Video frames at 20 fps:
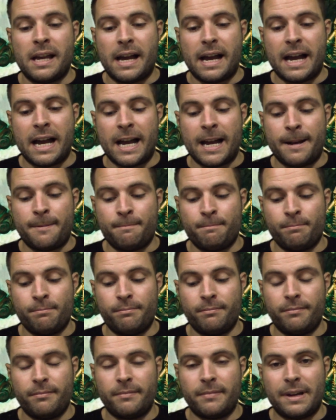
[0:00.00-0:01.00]
and
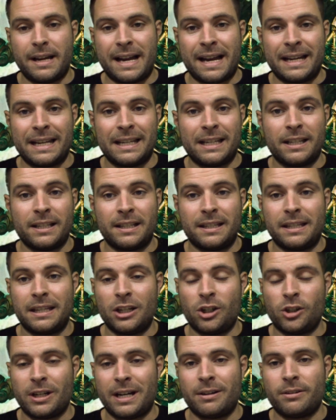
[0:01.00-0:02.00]
he can
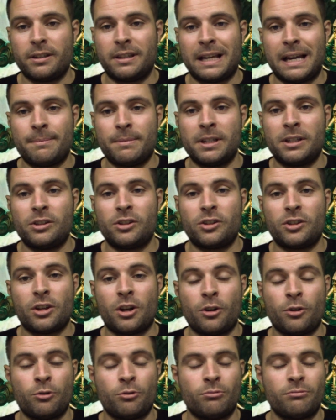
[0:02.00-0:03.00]
dish out the damage,
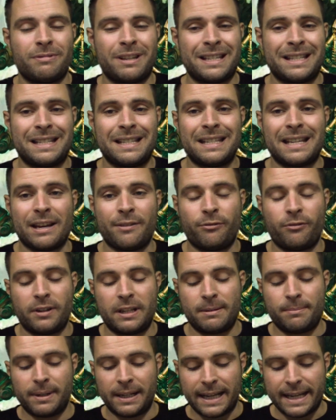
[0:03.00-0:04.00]
so there's
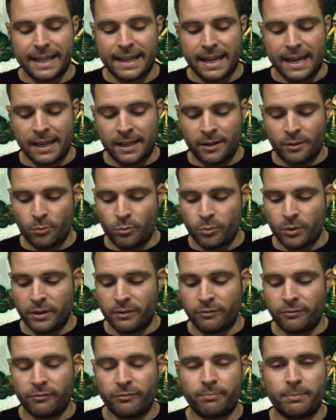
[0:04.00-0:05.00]
definitely play there
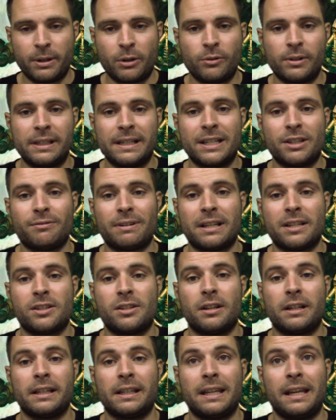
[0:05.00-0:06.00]
building lists around the
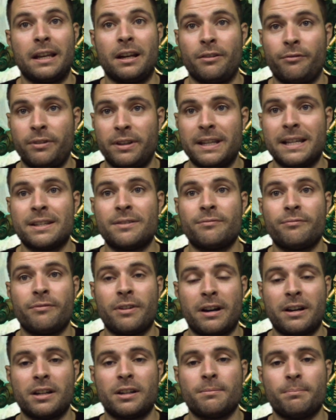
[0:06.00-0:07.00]
Silent King, and I think there's
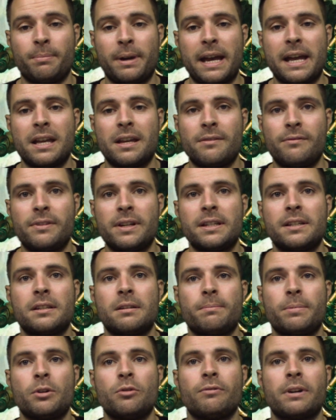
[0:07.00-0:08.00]
very competitive lists to
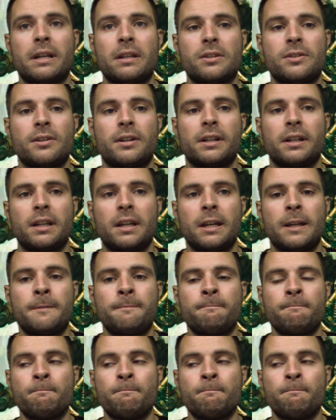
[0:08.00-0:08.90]
build around the Silent King.